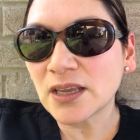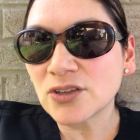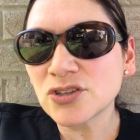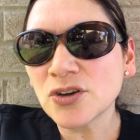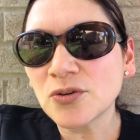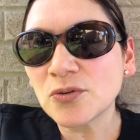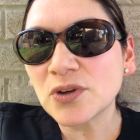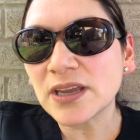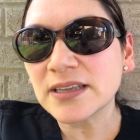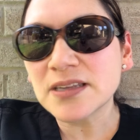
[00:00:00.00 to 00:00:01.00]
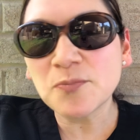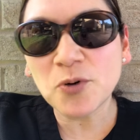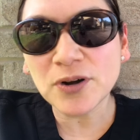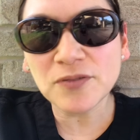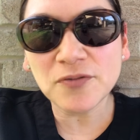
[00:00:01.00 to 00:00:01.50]
So it's
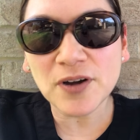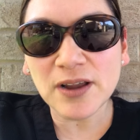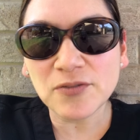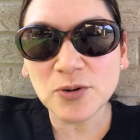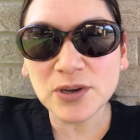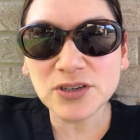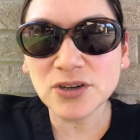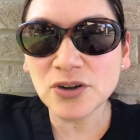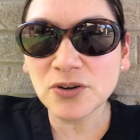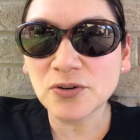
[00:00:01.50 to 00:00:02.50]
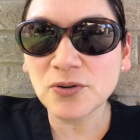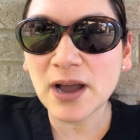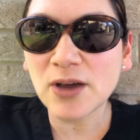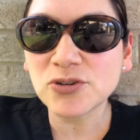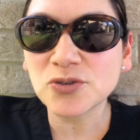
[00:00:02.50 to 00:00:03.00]
important for everyone to know
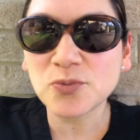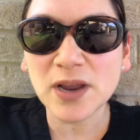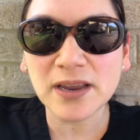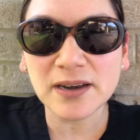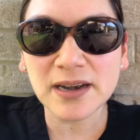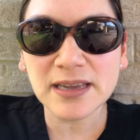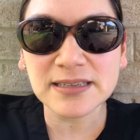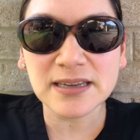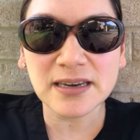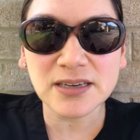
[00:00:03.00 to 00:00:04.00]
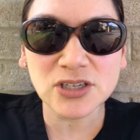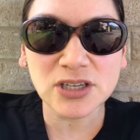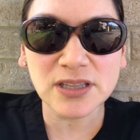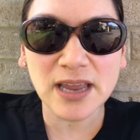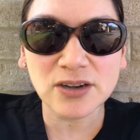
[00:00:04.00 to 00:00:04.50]
how to recognize a
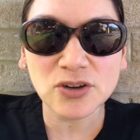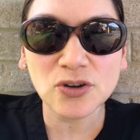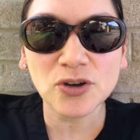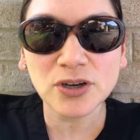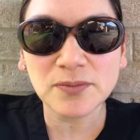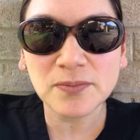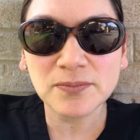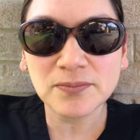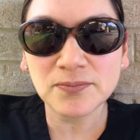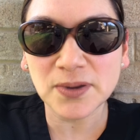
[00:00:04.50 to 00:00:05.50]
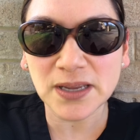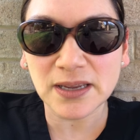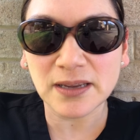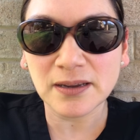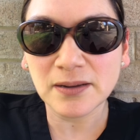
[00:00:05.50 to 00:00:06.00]
lesion that could
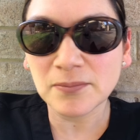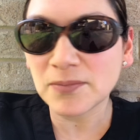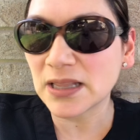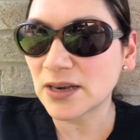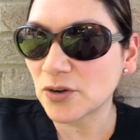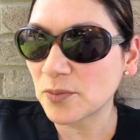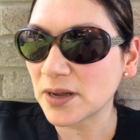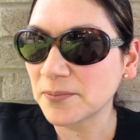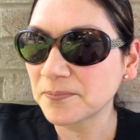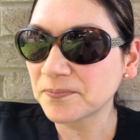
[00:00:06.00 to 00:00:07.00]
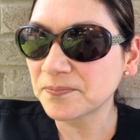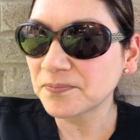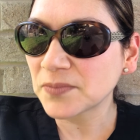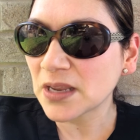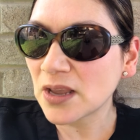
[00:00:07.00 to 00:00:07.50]
be melanoma.
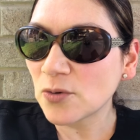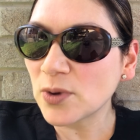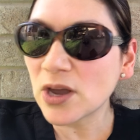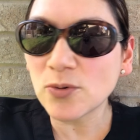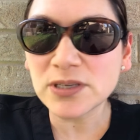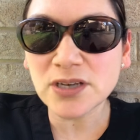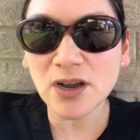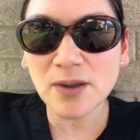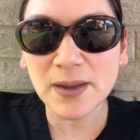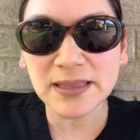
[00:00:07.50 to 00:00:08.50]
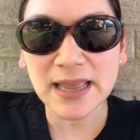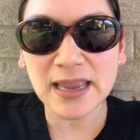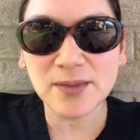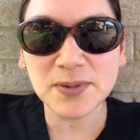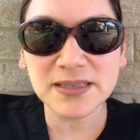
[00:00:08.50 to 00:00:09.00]
We always talk about the
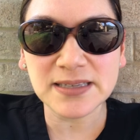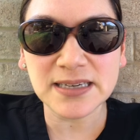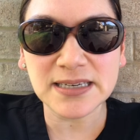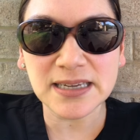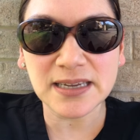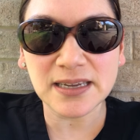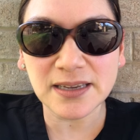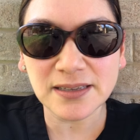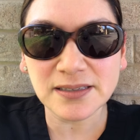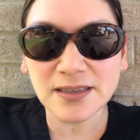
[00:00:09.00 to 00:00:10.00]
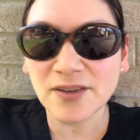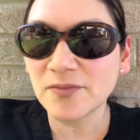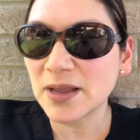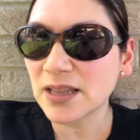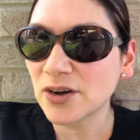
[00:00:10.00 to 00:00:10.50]
ABCDEs of
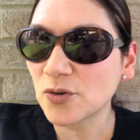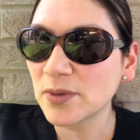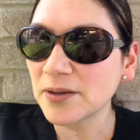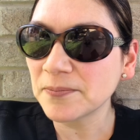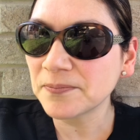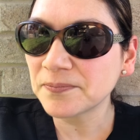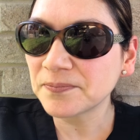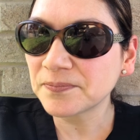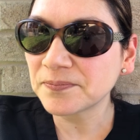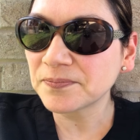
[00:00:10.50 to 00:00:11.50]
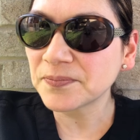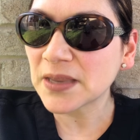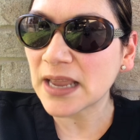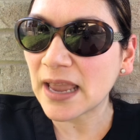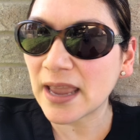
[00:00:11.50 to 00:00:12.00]
melanoma.
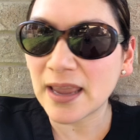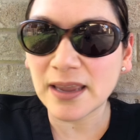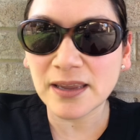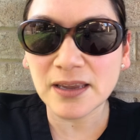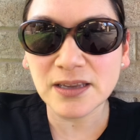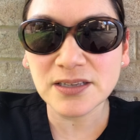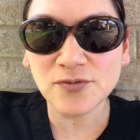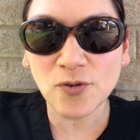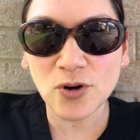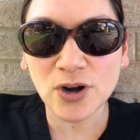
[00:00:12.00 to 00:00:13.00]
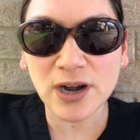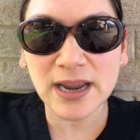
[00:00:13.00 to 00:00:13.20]
A is for